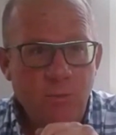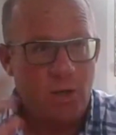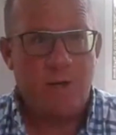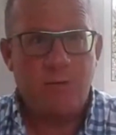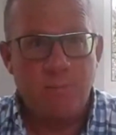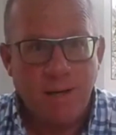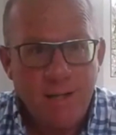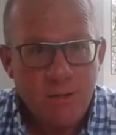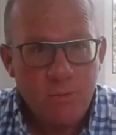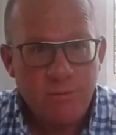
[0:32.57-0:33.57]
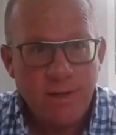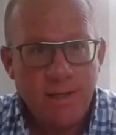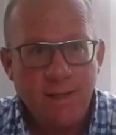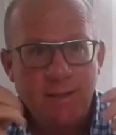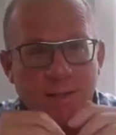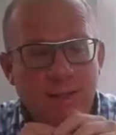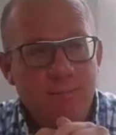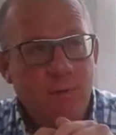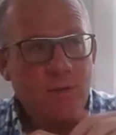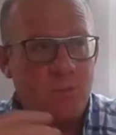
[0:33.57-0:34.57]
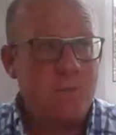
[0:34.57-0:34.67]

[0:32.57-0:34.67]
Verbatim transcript: We don't have the money to refund it because we're